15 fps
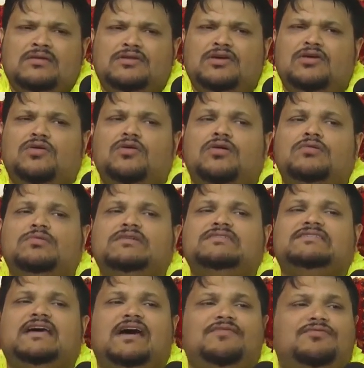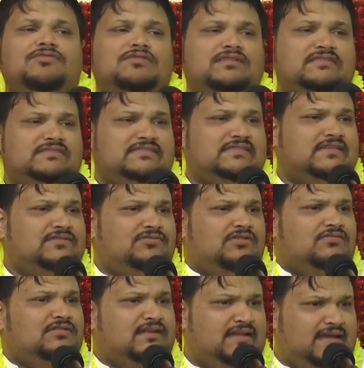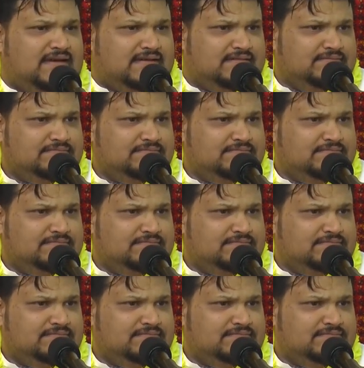they always have on this thing round the neck.